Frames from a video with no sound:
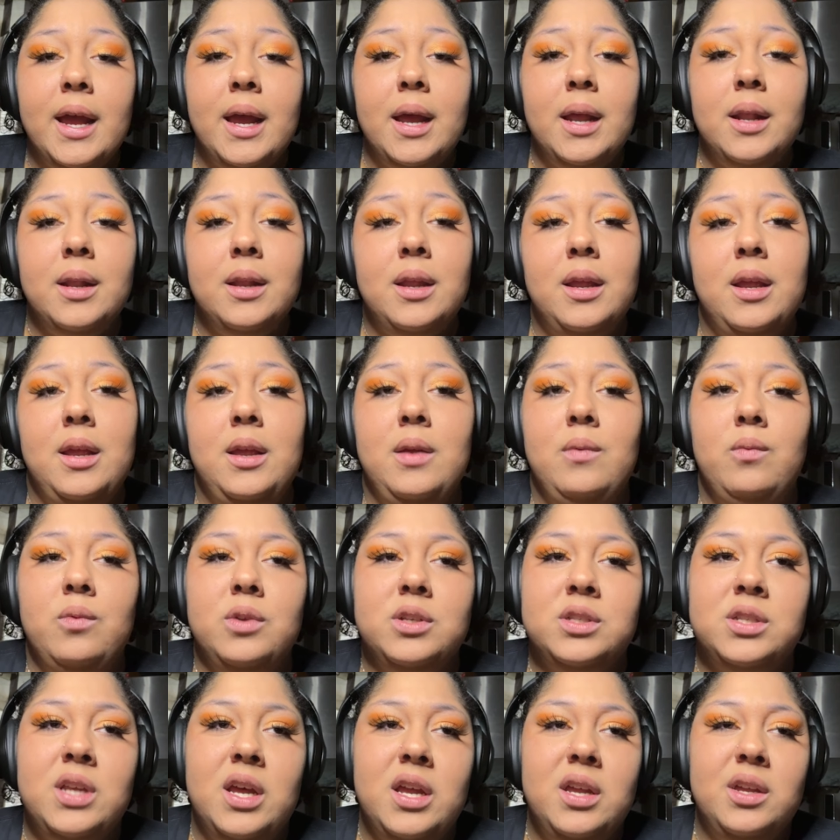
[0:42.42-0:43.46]
and it
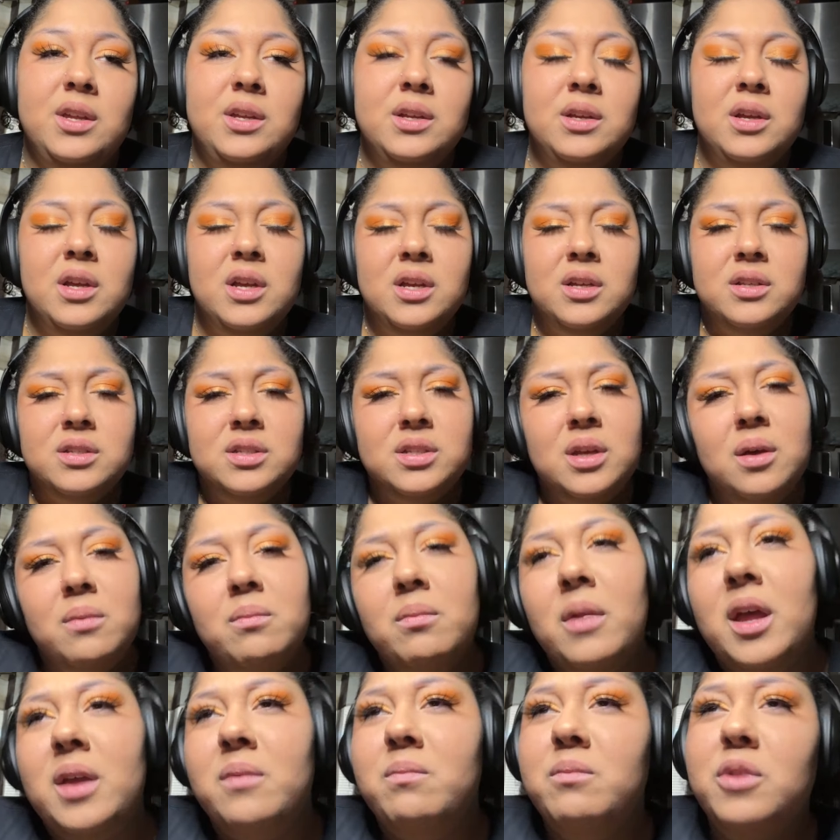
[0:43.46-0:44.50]
was like
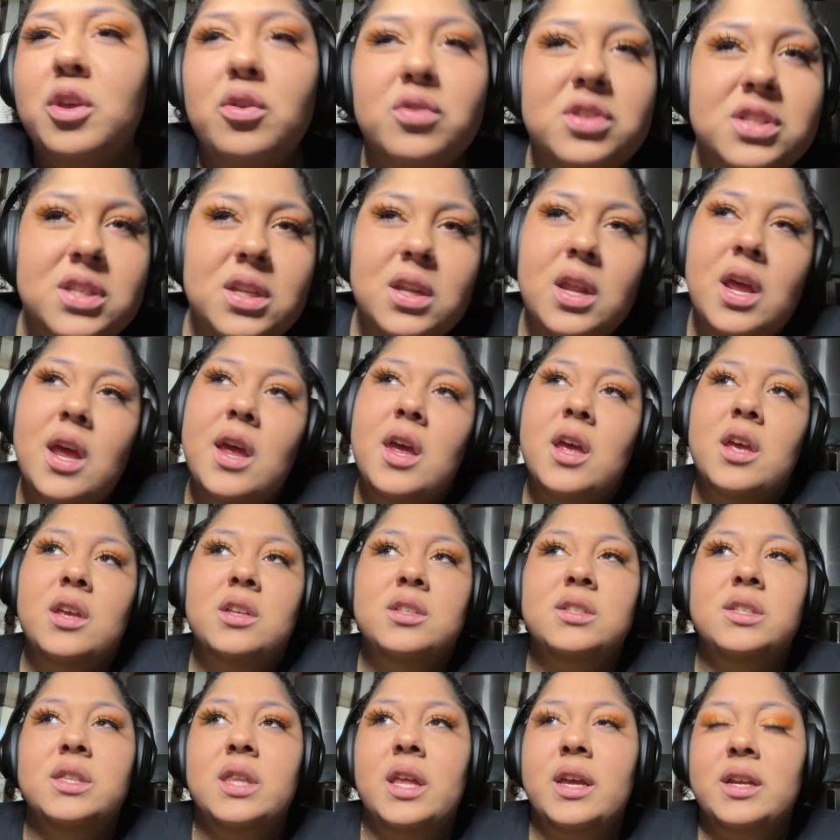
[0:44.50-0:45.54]
some like
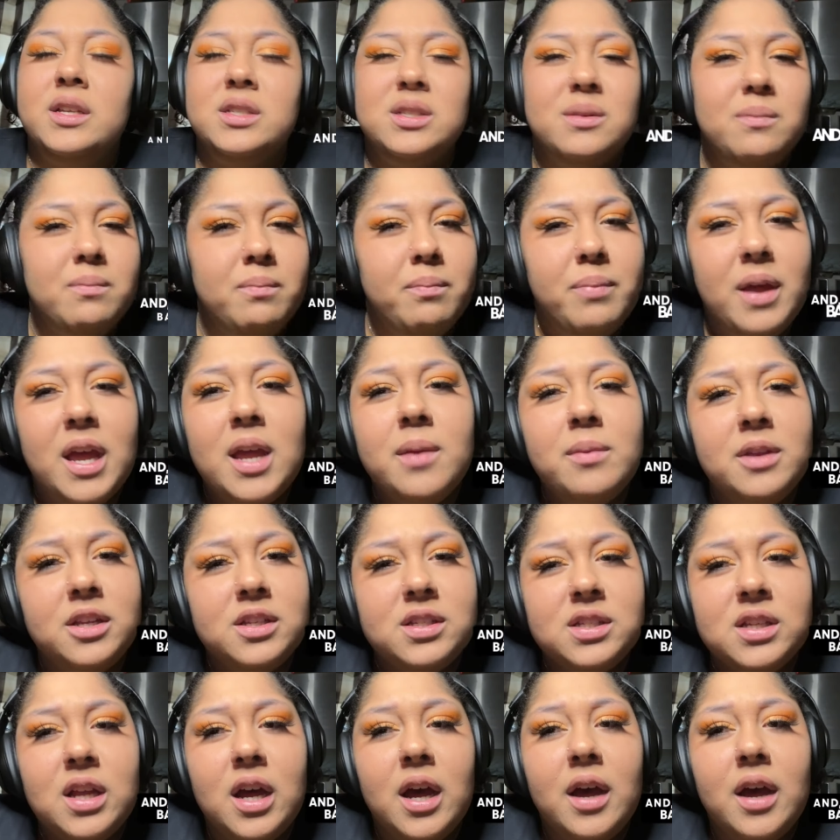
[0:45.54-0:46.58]
Mucinex and like some baby